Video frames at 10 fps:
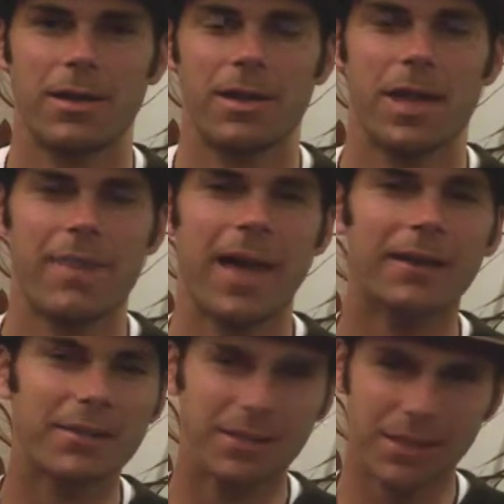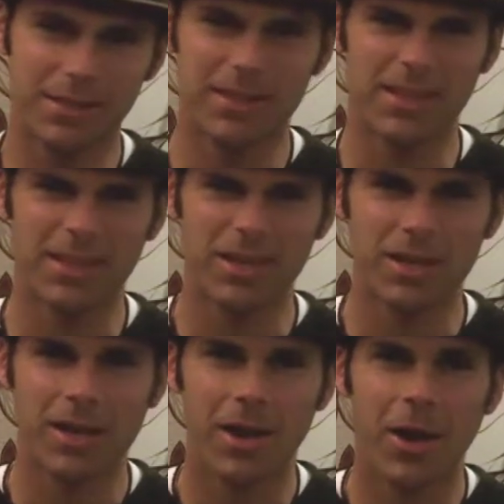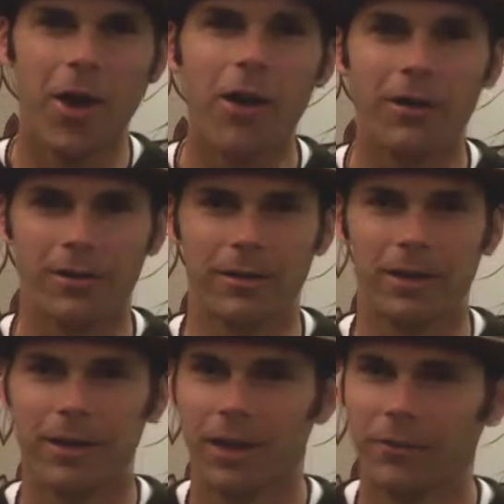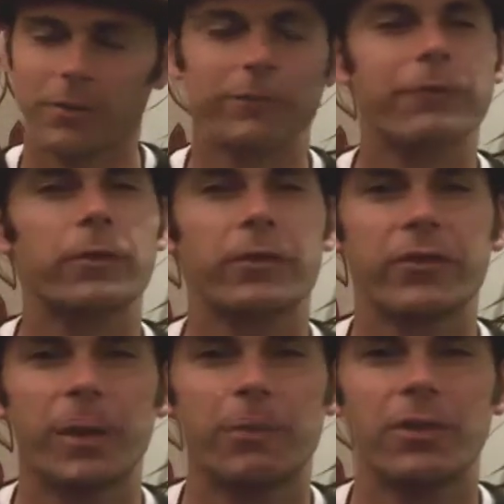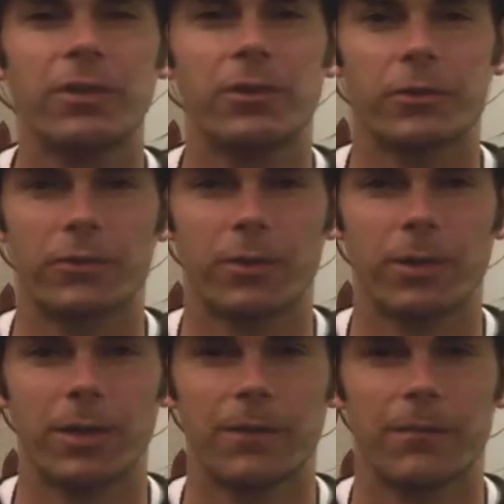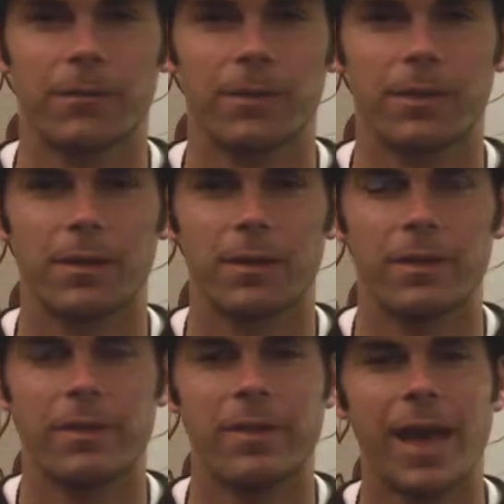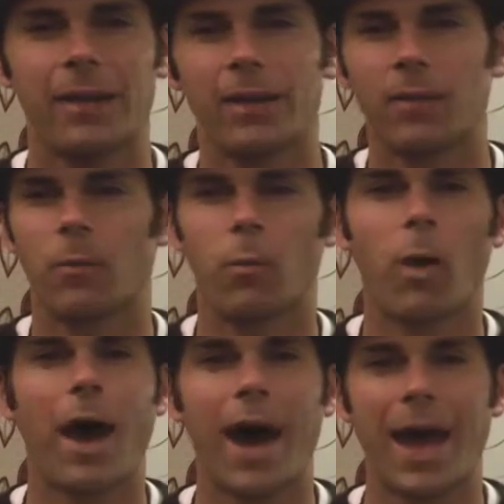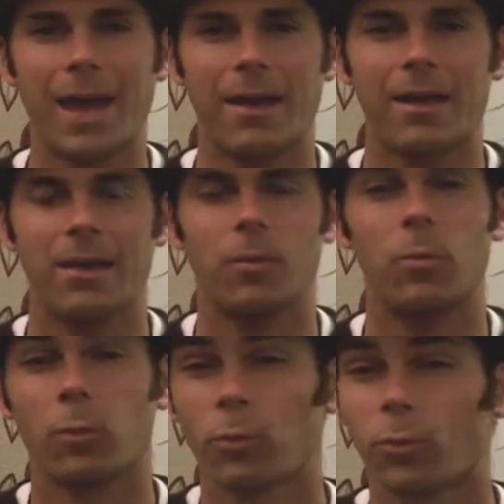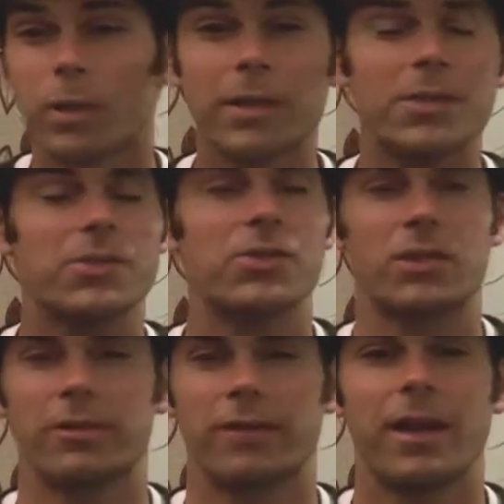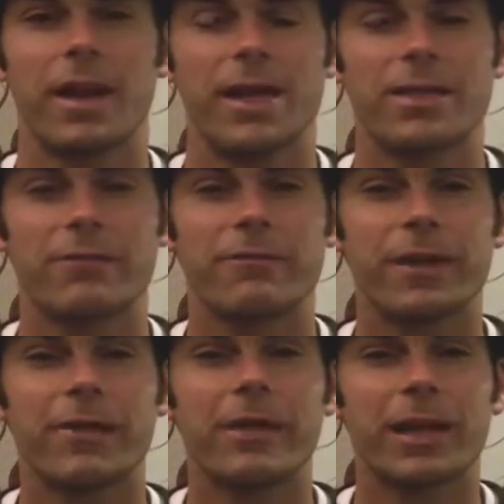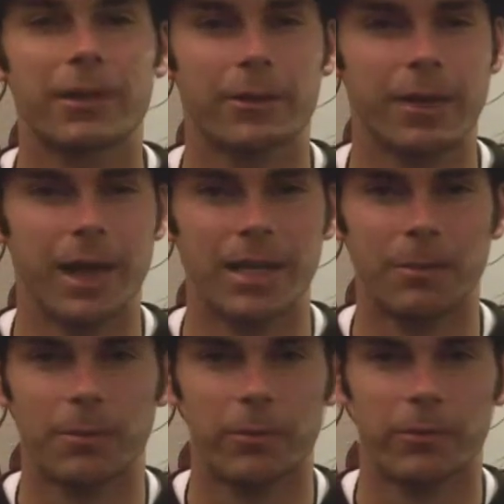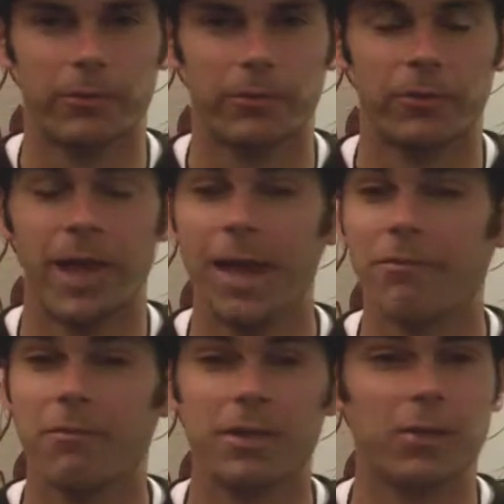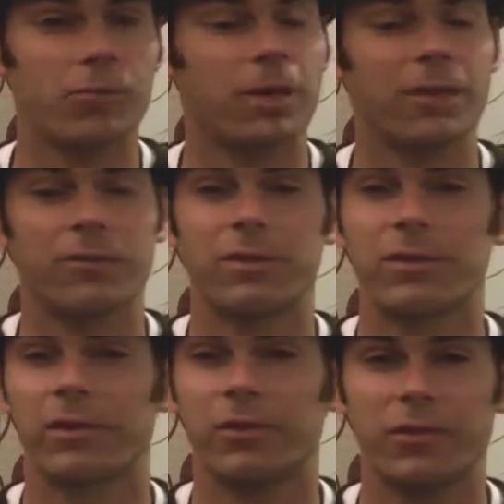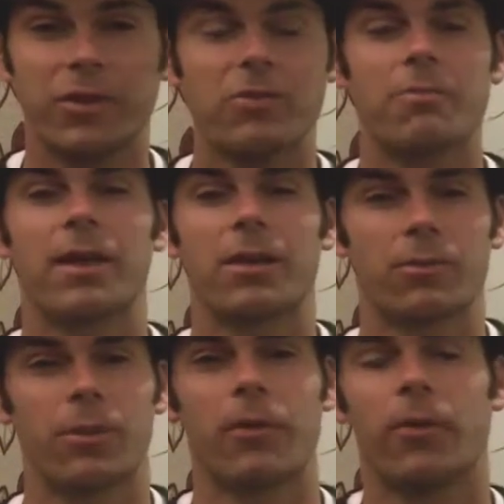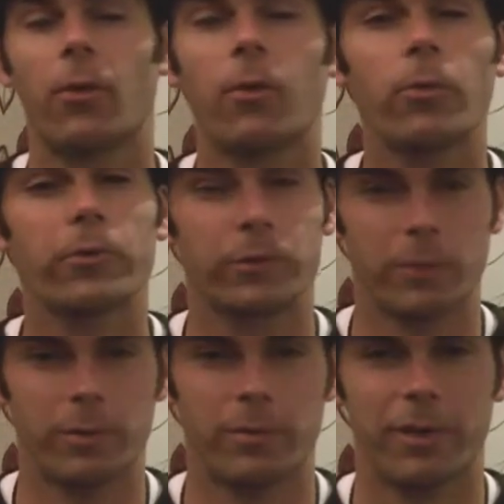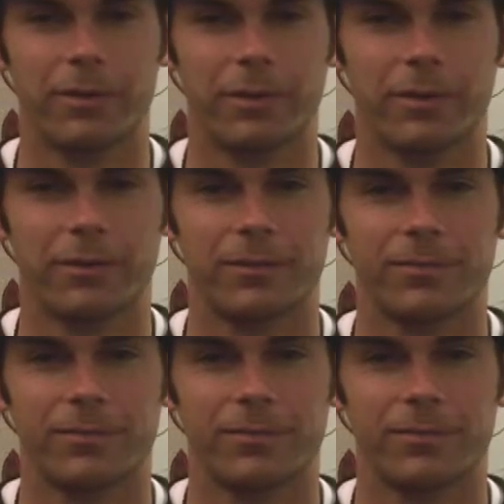and that sits in the heart of your first steps into your story, then that why will really serve as a very clear guiding post for every creative decision that you make throughout the whole story process.